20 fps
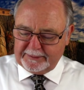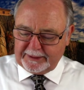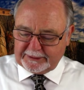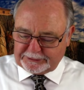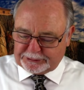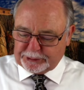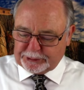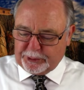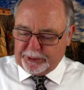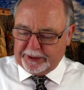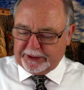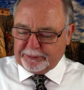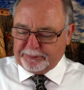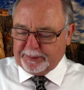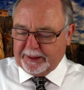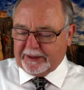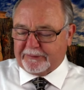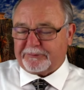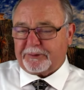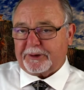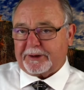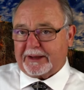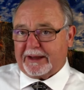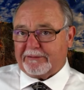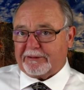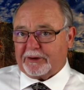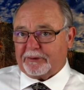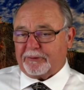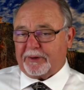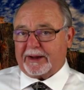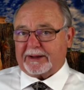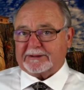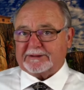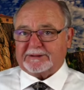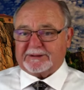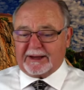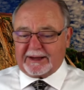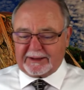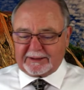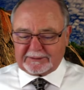The joy of being forgiven and
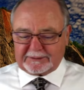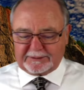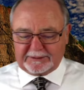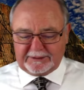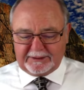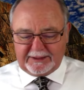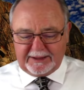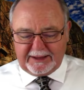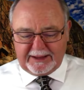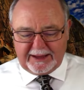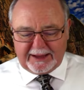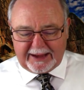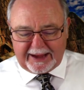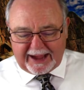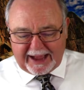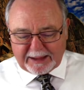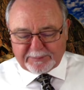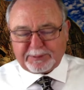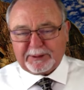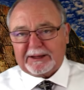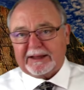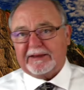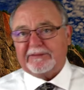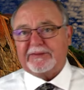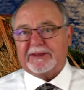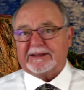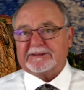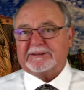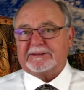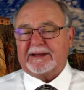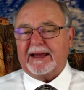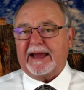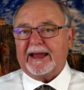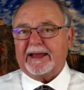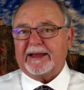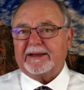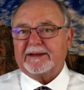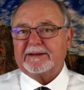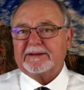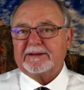reconciled. I believe this
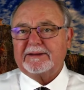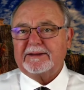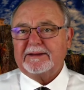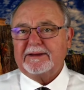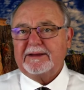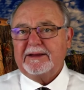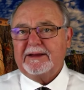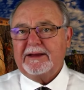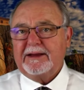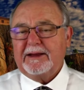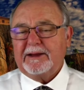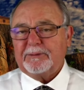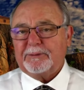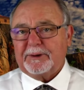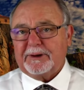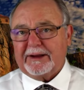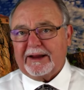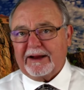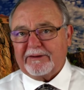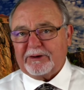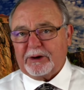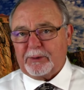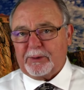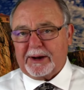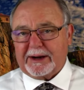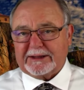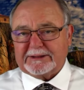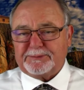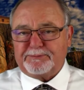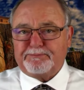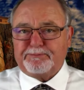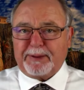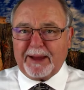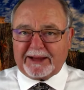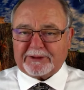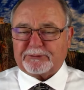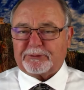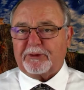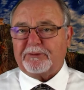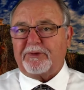day, when everyone is
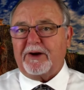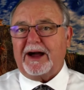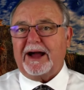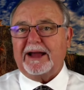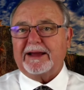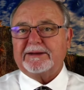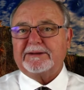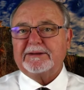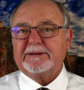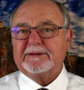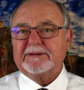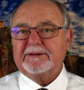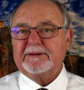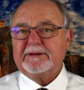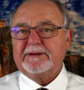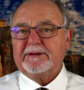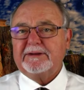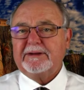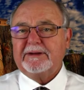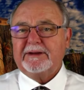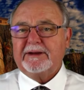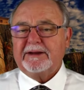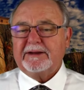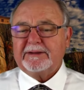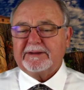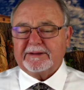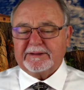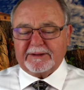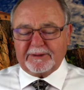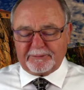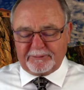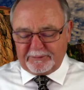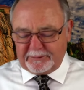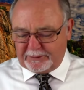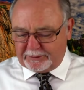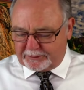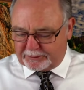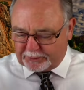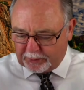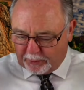petrified,
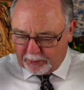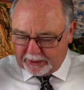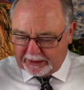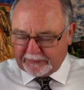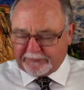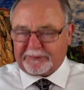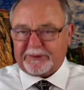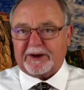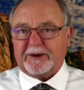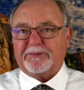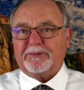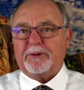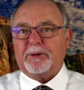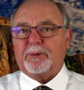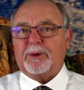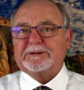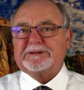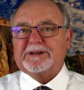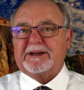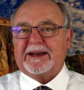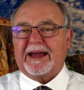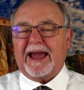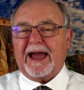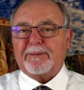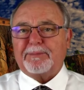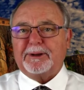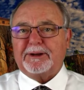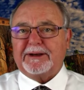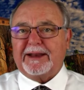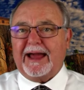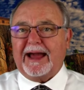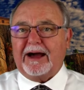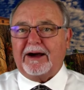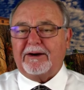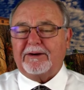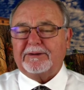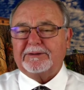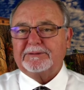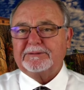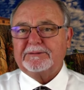totally fearful, what's going to happen
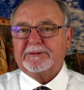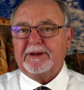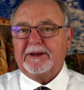now?